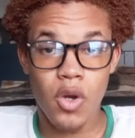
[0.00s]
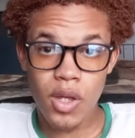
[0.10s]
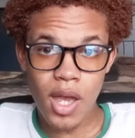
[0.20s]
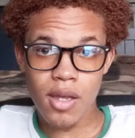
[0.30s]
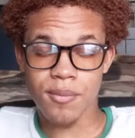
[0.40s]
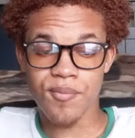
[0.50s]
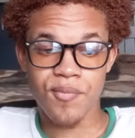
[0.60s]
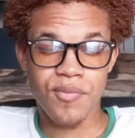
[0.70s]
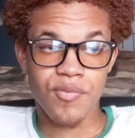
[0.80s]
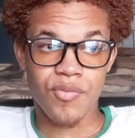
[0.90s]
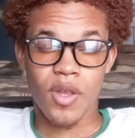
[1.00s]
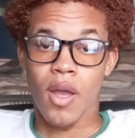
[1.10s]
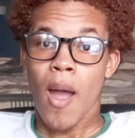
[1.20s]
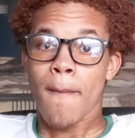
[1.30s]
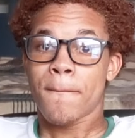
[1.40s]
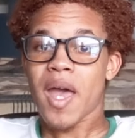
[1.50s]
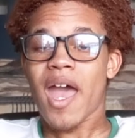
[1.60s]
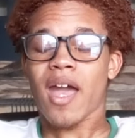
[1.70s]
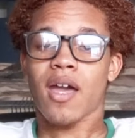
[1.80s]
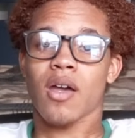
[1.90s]
Okay.
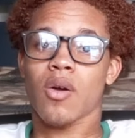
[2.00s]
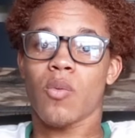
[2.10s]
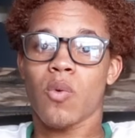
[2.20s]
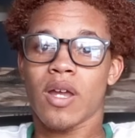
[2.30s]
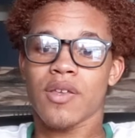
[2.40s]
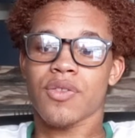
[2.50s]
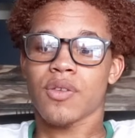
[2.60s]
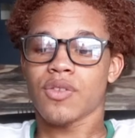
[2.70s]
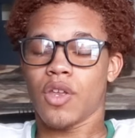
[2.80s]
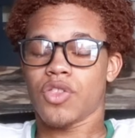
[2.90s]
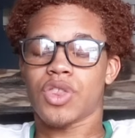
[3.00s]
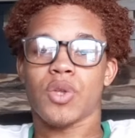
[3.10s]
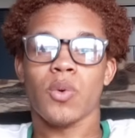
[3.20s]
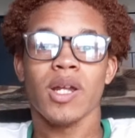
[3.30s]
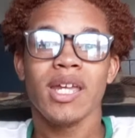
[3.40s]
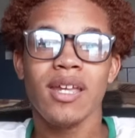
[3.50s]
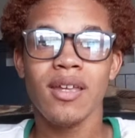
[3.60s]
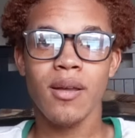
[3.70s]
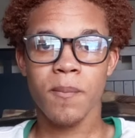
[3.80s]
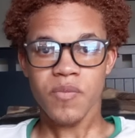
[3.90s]
Back with the
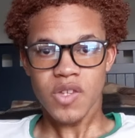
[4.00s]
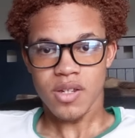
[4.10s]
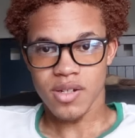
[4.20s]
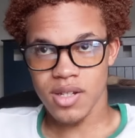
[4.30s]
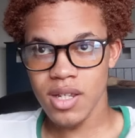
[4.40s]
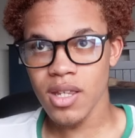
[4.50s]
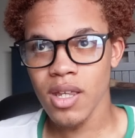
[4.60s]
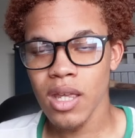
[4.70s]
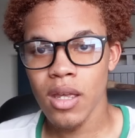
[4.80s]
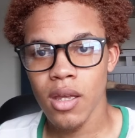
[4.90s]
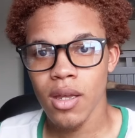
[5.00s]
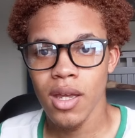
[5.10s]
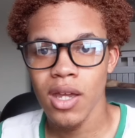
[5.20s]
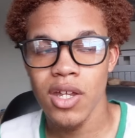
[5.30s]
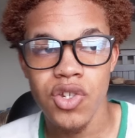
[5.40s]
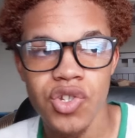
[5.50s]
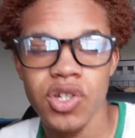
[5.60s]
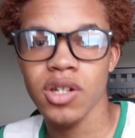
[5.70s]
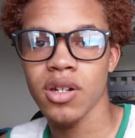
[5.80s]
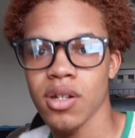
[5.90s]
3D
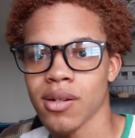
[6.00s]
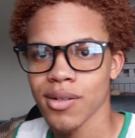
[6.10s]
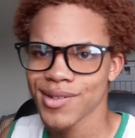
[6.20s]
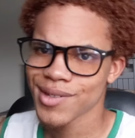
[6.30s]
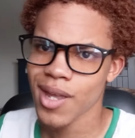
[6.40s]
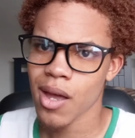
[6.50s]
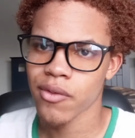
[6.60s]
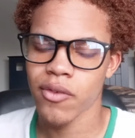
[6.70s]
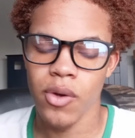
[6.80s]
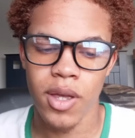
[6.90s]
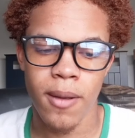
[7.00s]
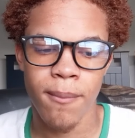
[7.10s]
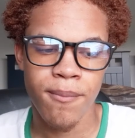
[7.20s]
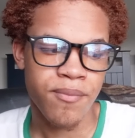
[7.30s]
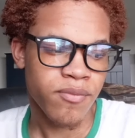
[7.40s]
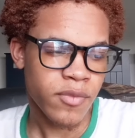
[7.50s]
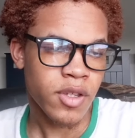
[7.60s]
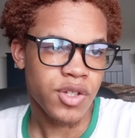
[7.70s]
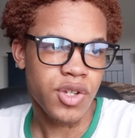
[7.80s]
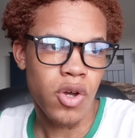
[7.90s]
engine stuff. Okay.
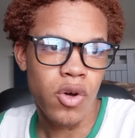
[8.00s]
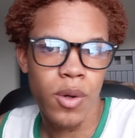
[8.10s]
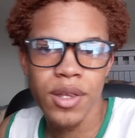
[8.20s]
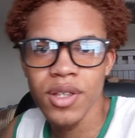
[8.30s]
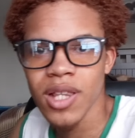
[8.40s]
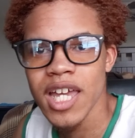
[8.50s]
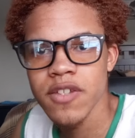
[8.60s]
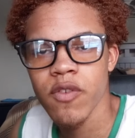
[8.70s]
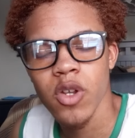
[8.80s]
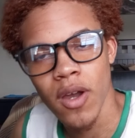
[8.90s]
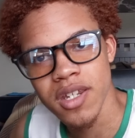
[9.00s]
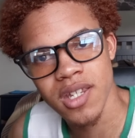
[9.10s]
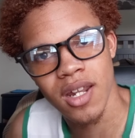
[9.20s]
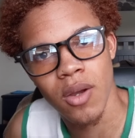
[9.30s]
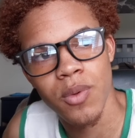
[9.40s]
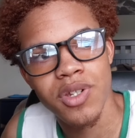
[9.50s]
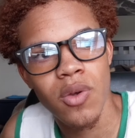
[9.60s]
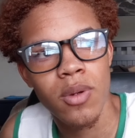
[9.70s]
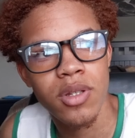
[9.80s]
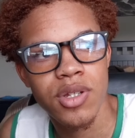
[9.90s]
So, in the last video, I said I was
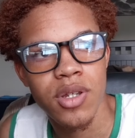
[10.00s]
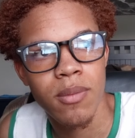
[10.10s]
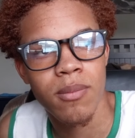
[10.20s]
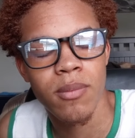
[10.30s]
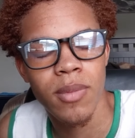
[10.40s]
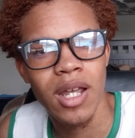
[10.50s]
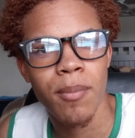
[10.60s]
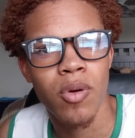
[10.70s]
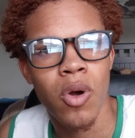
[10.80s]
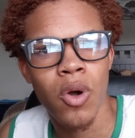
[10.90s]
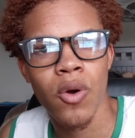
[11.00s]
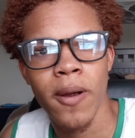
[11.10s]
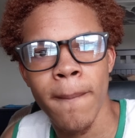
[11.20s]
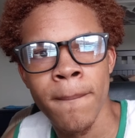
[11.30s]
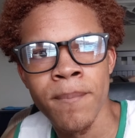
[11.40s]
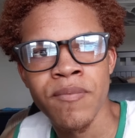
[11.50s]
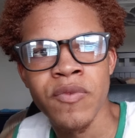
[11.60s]
going to make a program